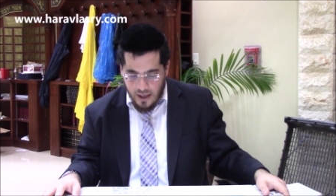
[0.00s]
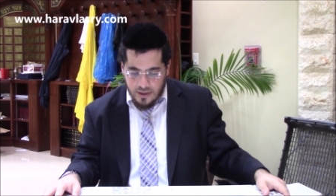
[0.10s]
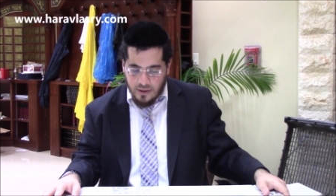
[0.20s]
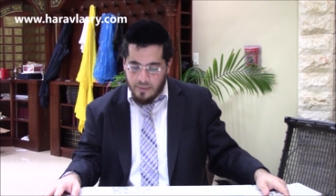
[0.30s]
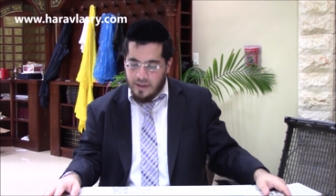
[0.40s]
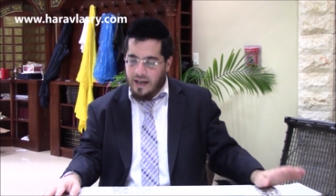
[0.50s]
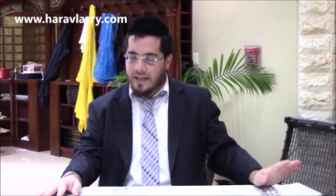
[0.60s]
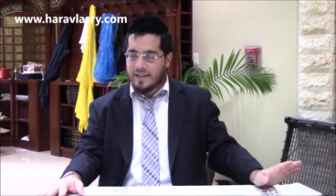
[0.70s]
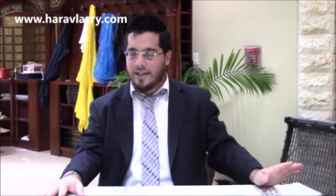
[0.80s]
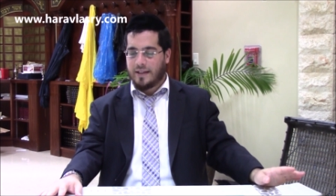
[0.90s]
So the
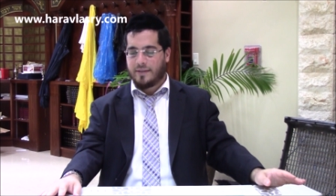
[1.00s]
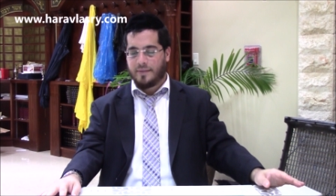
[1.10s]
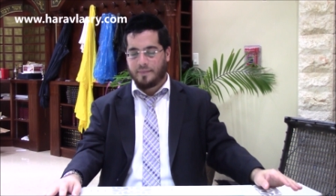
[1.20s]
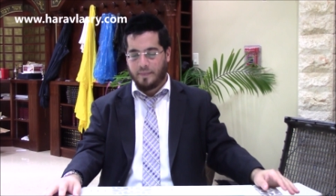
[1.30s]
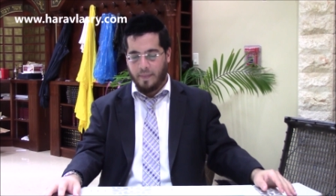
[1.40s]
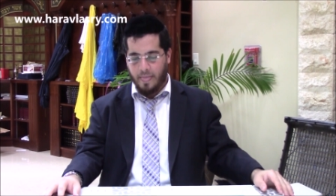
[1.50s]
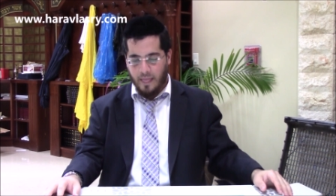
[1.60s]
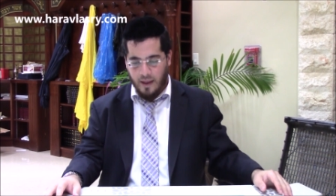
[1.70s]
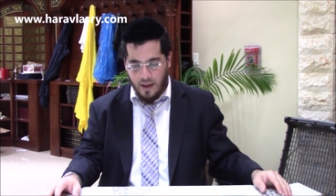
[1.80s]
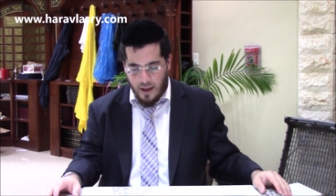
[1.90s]
Midrash said,
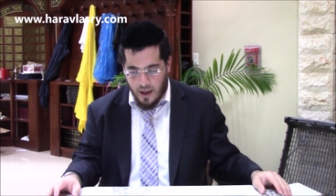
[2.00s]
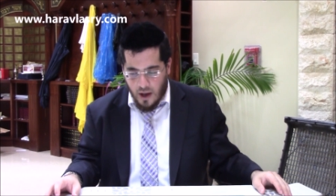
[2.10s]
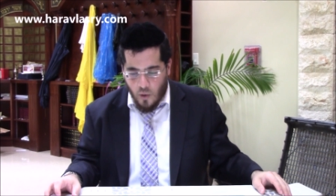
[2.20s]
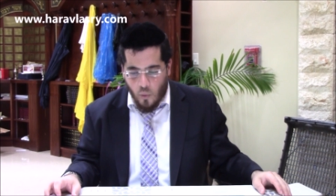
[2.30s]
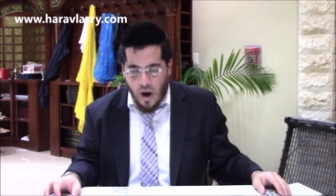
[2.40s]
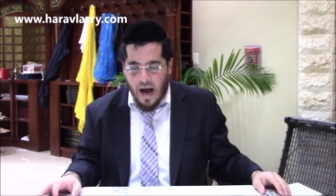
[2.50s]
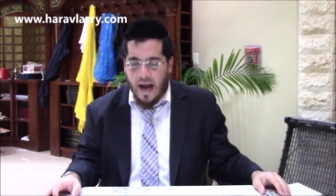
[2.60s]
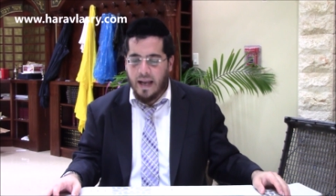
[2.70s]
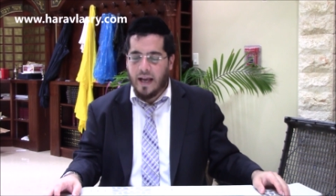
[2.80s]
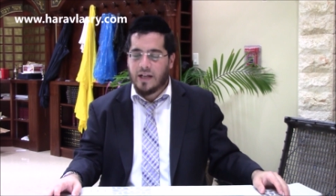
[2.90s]

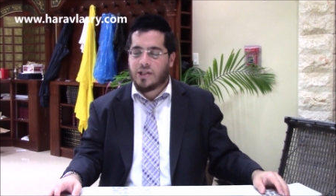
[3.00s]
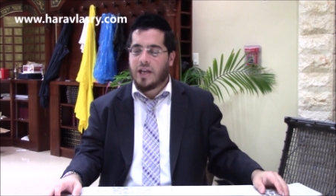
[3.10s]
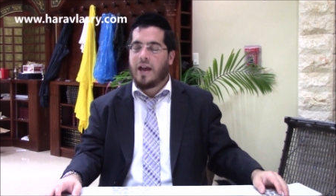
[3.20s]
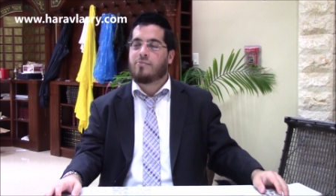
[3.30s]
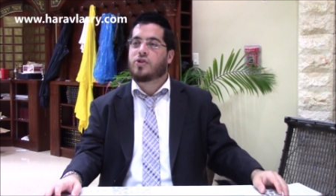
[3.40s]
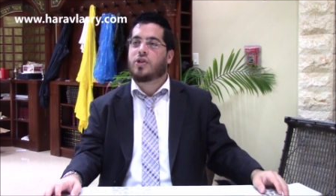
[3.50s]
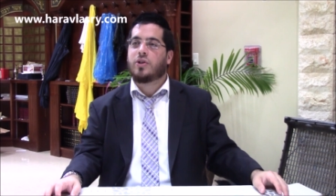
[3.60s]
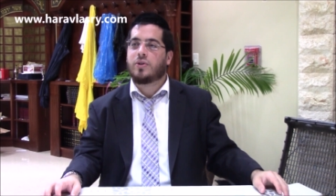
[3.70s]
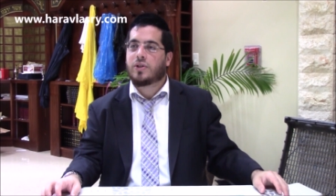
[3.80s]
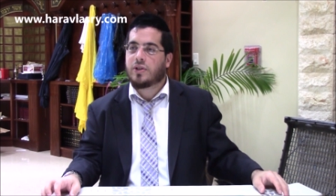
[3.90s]
why Hashem
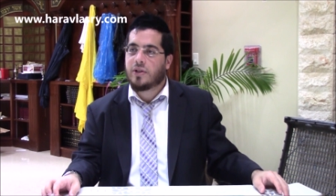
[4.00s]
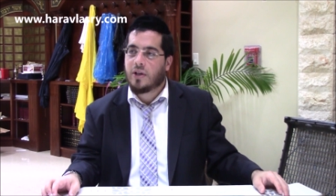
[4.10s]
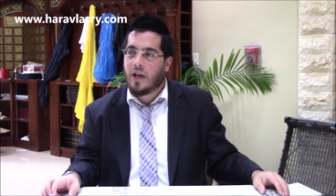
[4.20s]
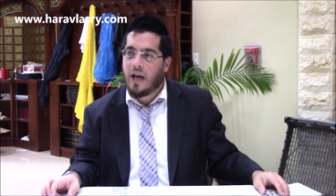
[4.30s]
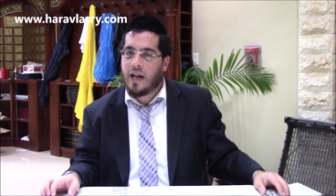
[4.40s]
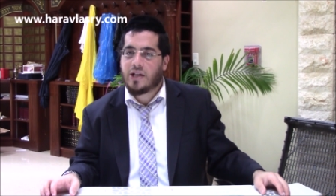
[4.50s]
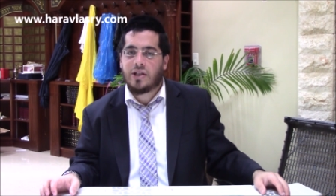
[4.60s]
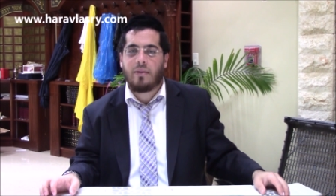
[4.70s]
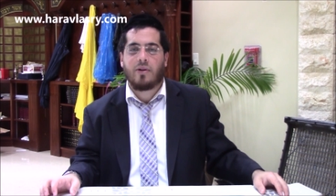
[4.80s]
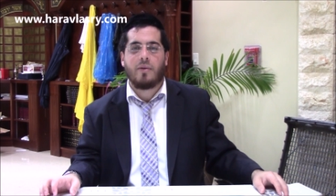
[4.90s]
choose and
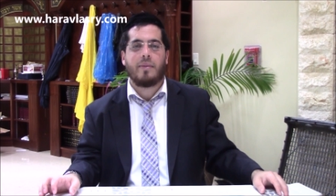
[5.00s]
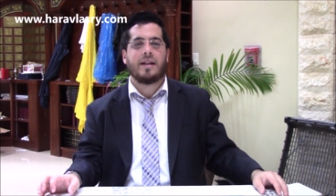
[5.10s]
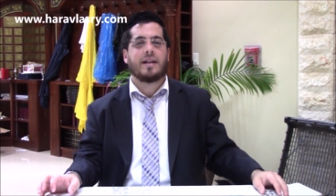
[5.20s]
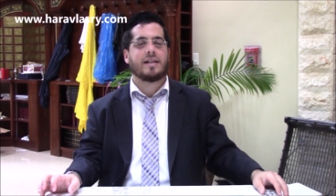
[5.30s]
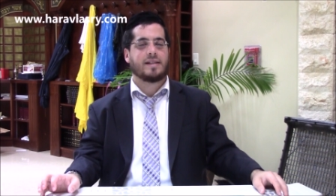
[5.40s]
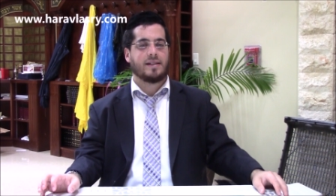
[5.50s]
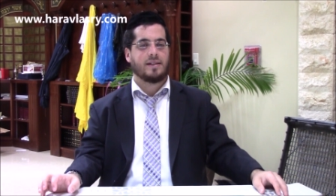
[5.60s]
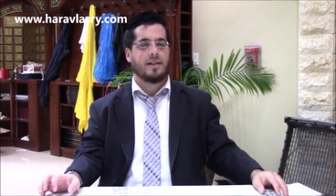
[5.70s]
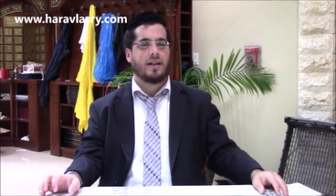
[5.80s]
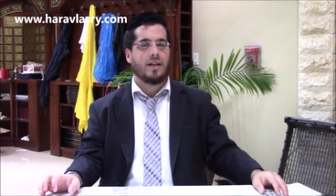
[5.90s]
Hashem command
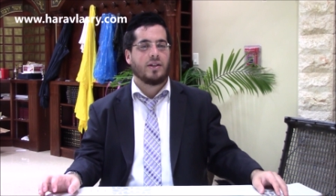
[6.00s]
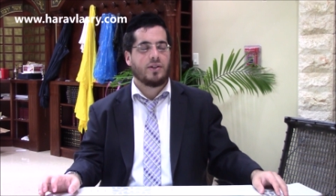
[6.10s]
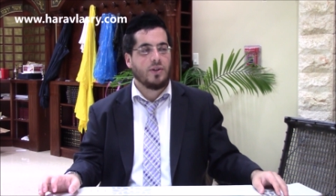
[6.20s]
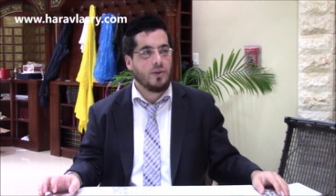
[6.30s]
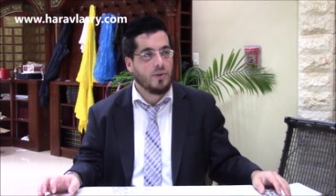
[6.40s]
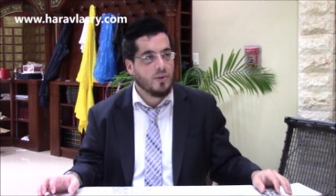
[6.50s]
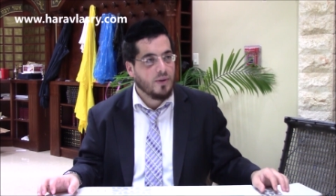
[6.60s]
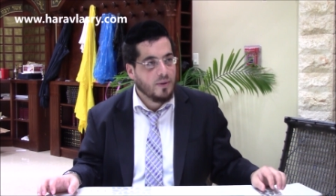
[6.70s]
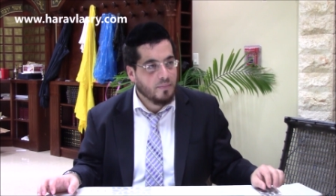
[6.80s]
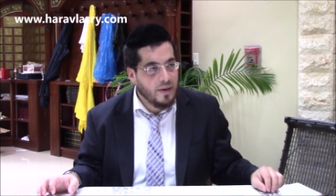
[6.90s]
us to
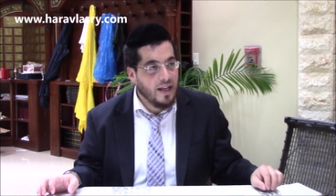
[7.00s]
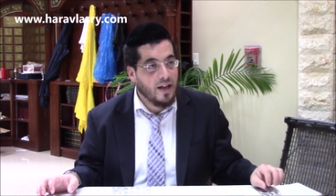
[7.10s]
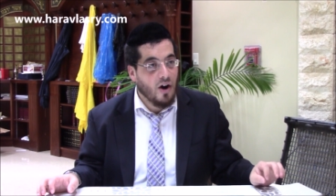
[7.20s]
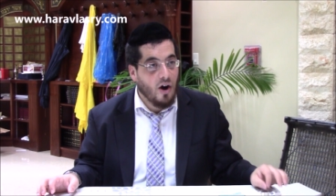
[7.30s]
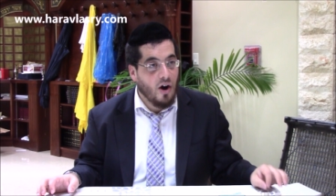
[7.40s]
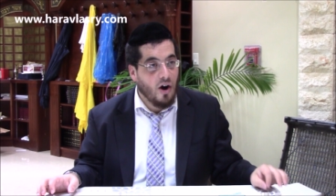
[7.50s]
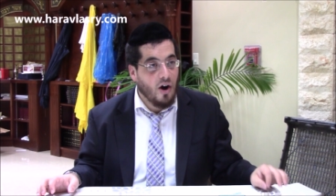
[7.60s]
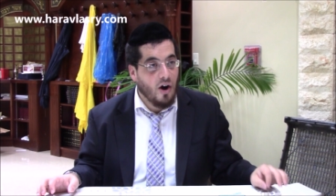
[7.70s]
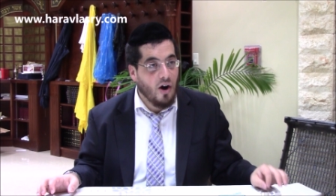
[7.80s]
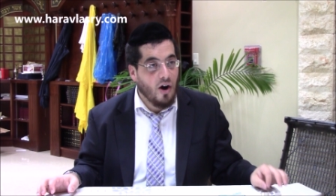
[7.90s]
bring
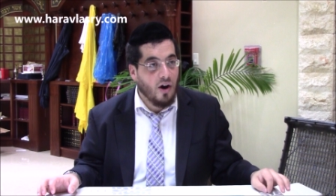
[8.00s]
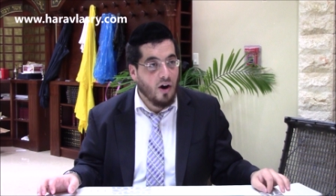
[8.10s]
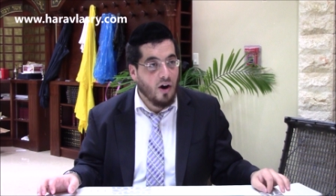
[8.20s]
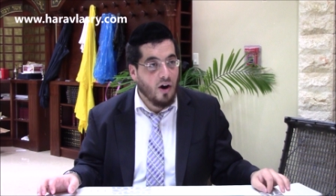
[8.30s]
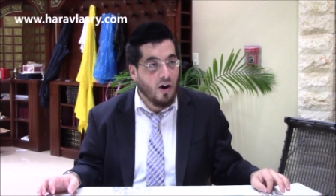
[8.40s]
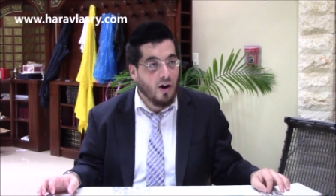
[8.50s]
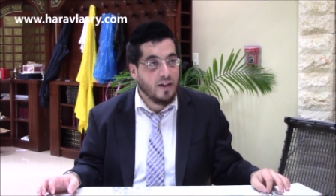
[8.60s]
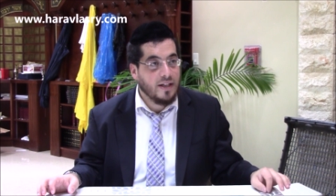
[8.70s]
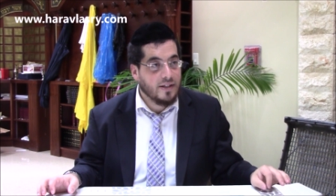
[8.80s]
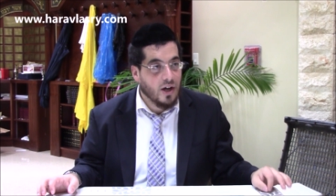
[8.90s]

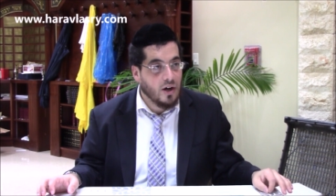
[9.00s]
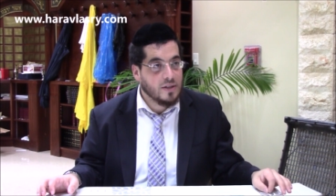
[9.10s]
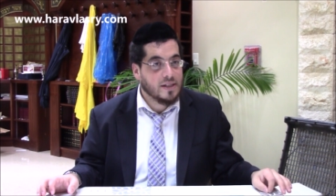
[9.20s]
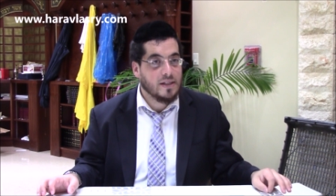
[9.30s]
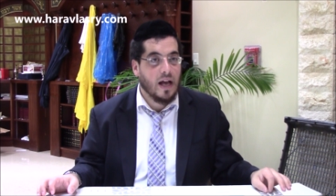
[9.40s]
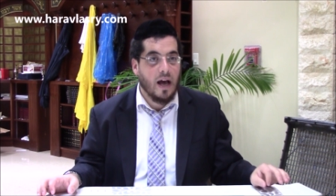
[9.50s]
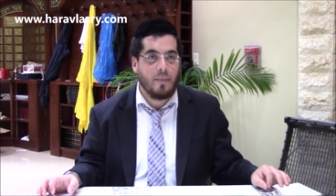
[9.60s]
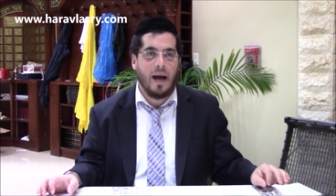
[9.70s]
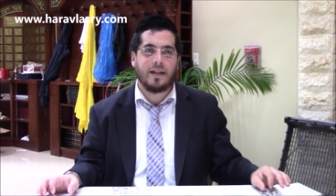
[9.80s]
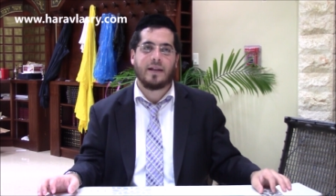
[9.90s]
only those
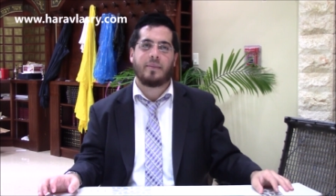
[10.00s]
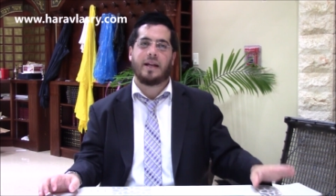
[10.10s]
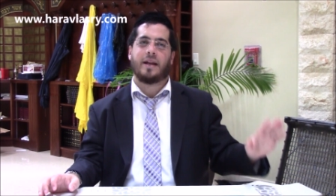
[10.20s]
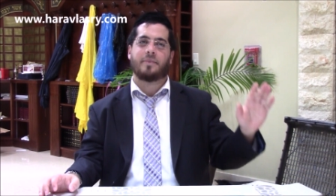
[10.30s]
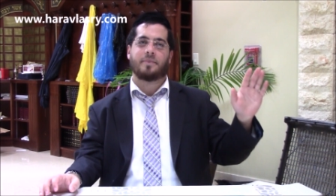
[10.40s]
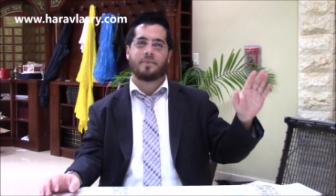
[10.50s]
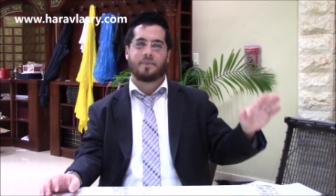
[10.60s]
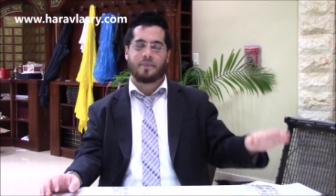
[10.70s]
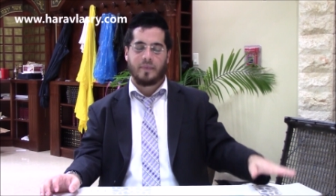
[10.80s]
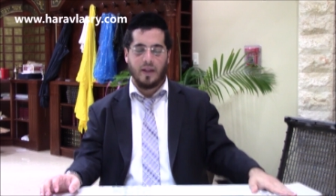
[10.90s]
Arbaat Haminim?
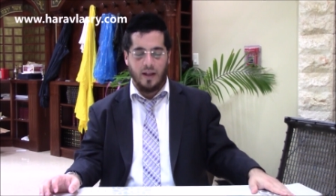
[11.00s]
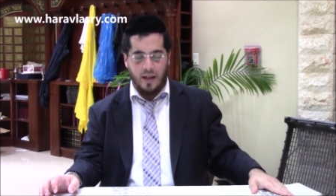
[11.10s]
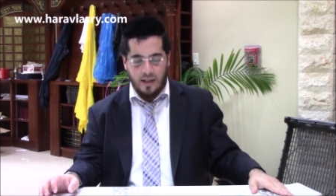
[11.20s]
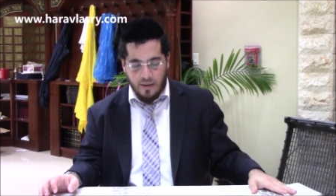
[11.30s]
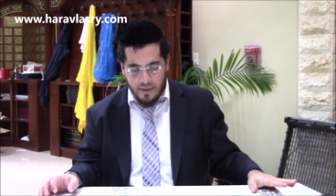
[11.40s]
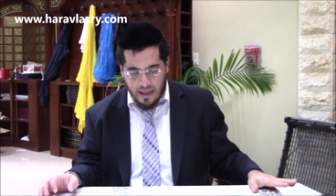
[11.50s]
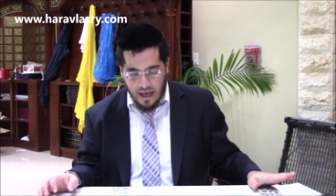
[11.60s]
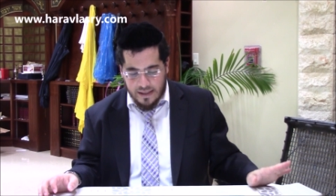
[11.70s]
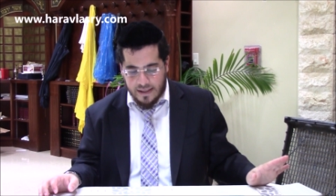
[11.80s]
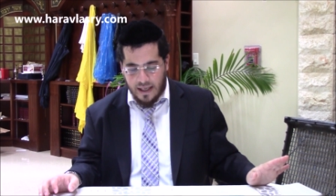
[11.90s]
The
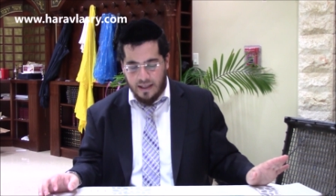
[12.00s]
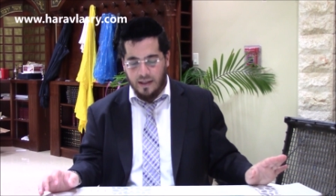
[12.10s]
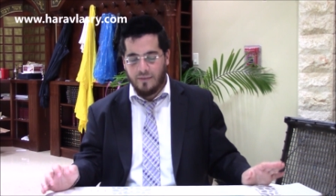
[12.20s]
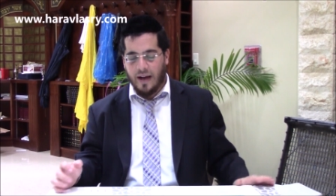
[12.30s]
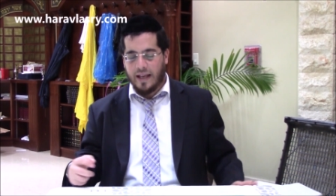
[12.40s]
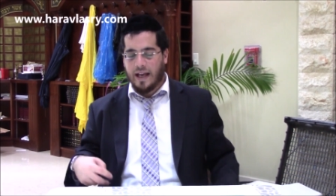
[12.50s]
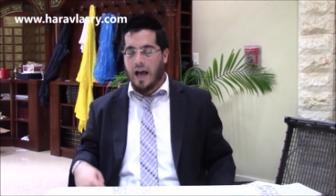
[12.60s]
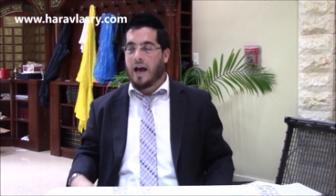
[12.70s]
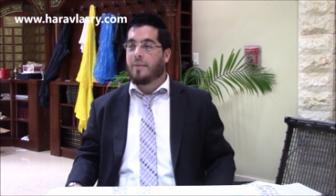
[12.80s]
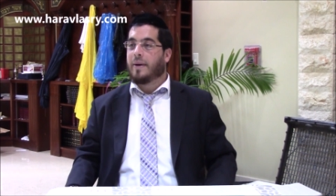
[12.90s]
Midrash said in
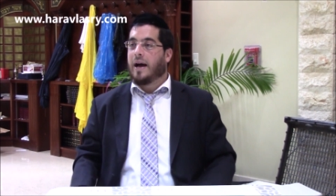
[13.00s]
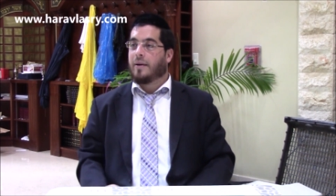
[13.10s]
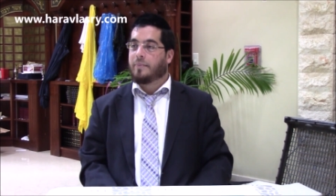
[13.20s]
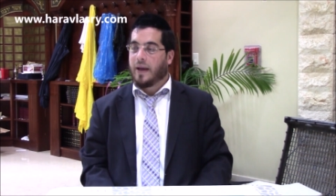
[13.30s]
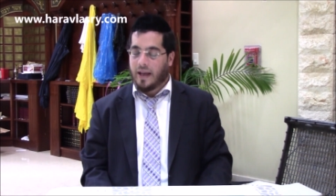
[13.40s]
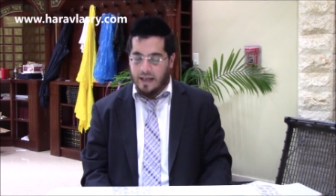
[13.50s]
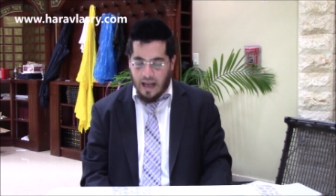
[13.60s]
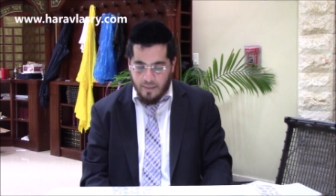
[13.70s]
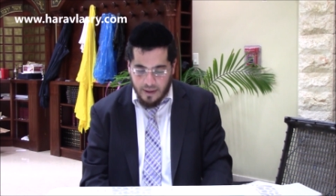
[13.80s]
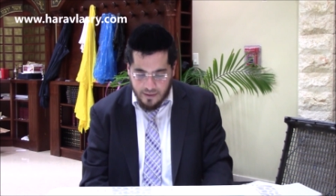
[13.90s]
Vayikra Rabbah, Perek
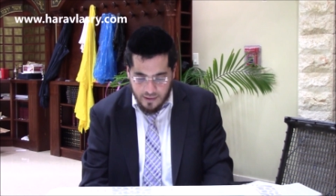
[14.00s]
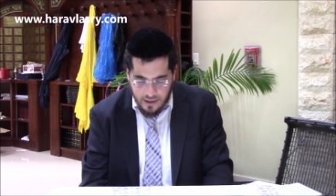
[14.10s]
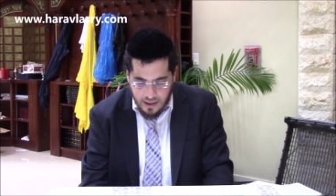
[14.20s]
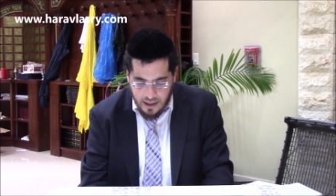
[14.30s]
Lamed,